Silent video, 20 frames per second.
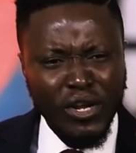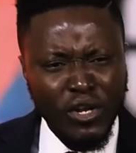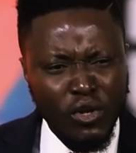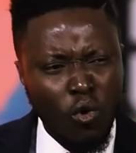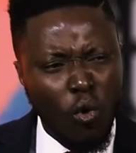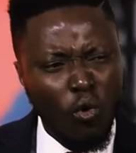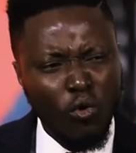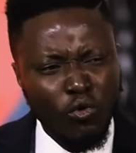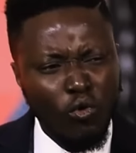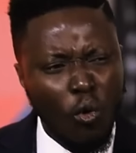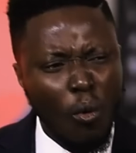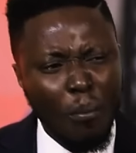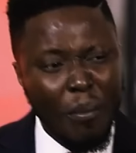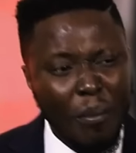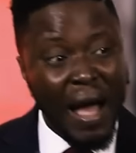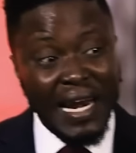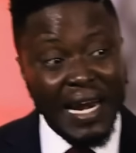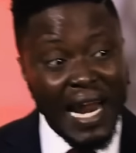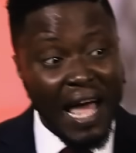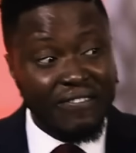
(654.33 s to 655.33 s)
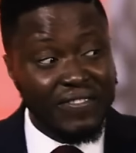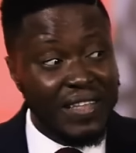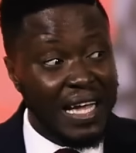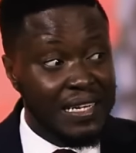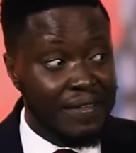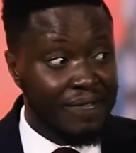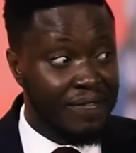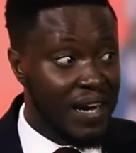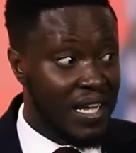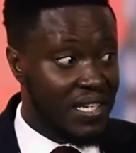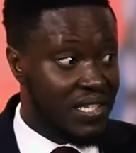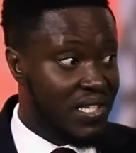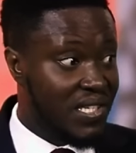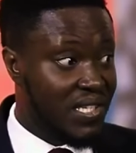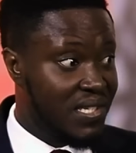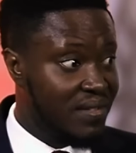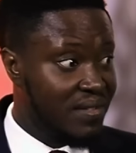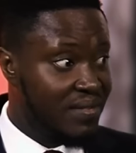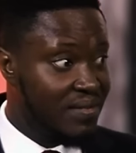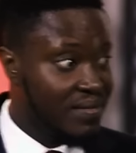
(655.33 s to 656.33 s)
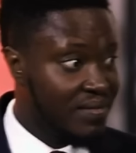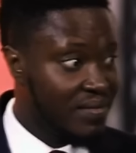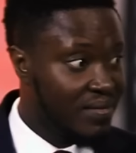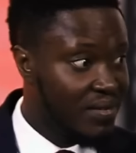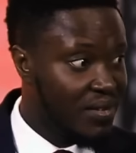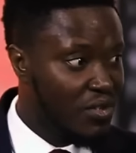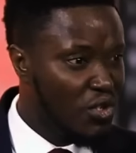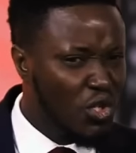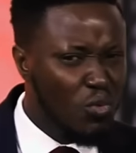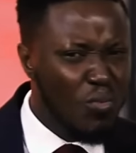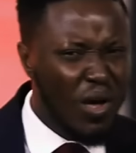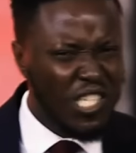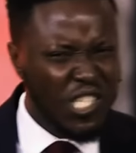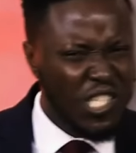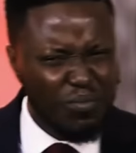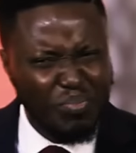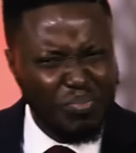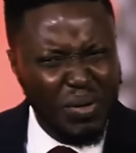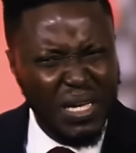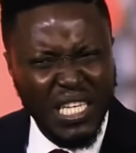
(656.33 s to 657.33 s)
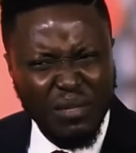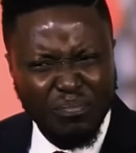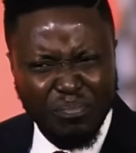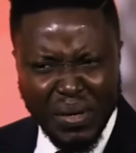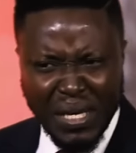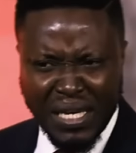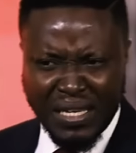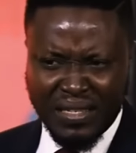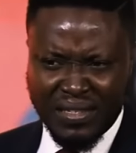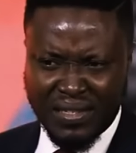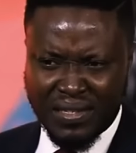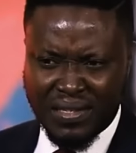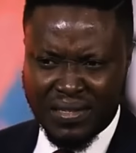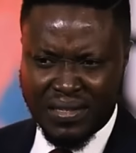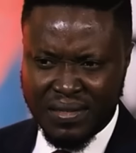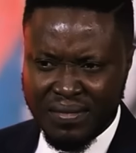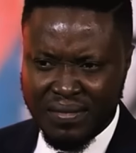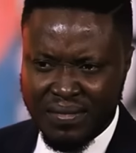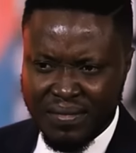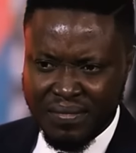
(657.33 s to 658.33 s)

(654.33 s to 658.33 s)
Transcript: know no man after the flesh. You see, we are spirit beings.